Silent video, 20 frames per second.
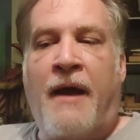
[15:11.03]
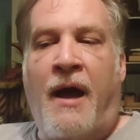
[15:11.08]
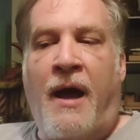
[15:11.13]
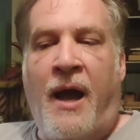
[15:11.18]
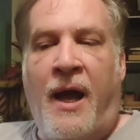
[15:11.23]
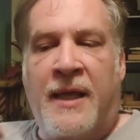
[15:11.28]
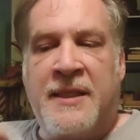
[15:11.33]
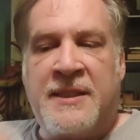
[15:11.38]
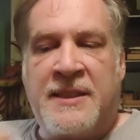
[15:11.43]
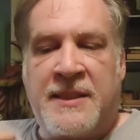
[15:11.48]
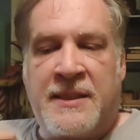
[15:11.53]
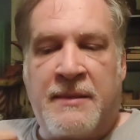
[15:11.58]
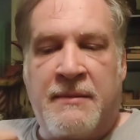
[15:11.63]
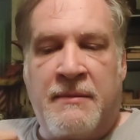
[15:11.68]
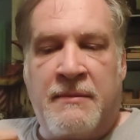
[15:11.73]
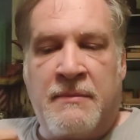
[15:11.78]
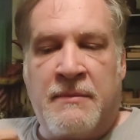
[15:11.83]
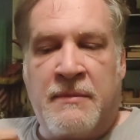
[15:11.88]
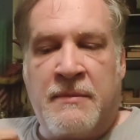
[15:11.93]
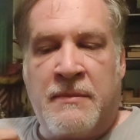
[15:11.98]
us
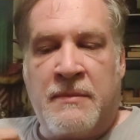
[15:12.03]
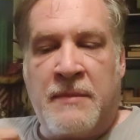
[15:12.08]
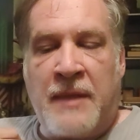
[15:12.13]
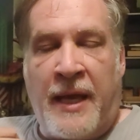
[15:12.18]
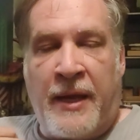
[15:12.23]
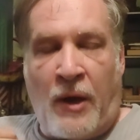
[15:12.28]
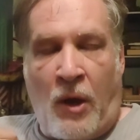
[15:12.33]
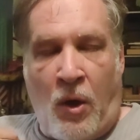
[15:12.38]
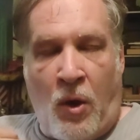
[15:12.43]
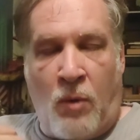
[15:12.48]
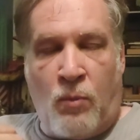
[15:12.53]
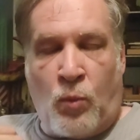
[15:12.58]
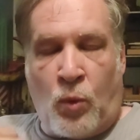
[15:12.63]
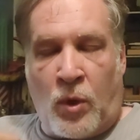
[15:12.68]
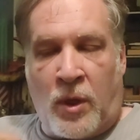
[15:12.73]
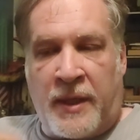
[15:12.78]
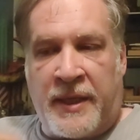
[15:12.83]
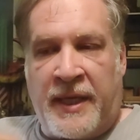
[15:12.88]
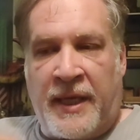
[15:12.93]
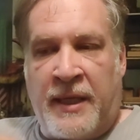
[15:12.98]
at home
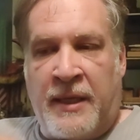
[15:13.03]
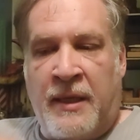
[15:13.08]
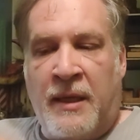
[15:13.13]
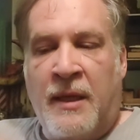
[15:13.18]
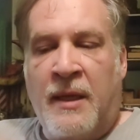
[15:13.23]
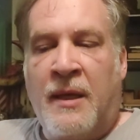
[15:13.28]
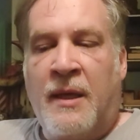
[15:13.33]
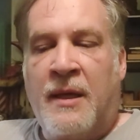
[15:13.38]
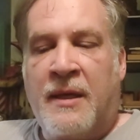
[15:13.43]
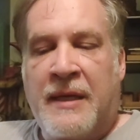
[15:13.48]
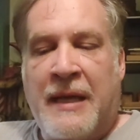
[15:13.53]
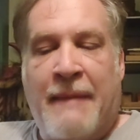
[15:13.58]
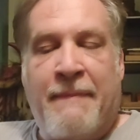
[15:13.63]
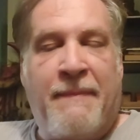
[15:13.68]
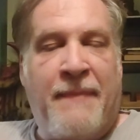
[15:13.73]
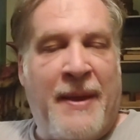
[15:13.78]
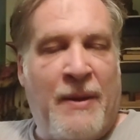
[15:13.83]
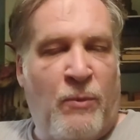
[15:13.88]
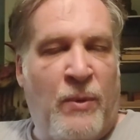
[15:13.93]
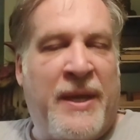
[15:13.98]
working
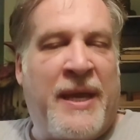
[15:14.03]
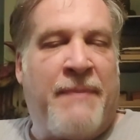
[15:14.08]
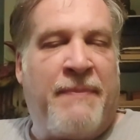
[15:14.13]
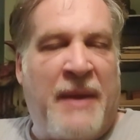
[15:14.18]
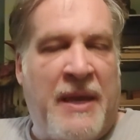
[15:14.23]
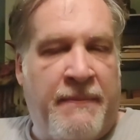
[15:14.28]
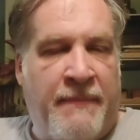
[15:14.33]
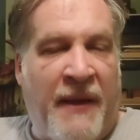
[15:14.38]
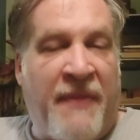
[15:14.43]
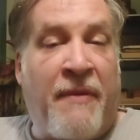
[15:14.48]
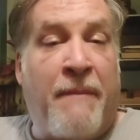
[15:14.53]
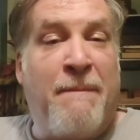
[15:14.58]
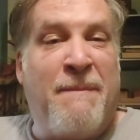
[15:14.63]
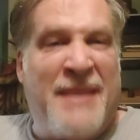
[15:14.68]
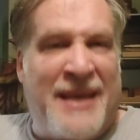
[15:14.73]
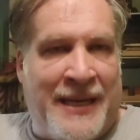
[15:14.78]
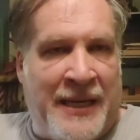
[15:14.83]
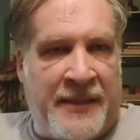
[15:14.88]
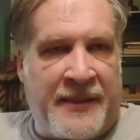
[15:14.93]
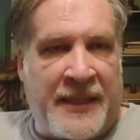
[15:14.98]
we get paid by the
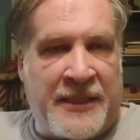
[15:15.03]
minute.